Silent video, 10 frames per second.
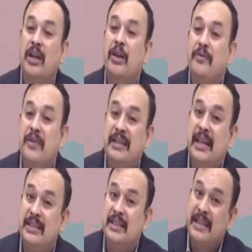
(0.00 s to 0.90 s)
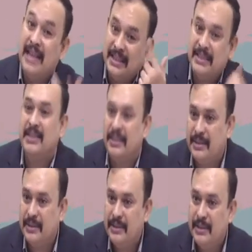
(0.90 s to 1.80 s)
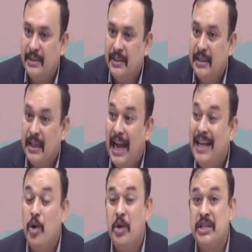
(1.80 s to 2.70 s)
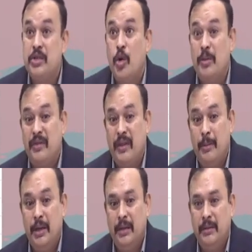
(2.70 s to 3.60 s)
where the assessor can access that and notice so much of liability.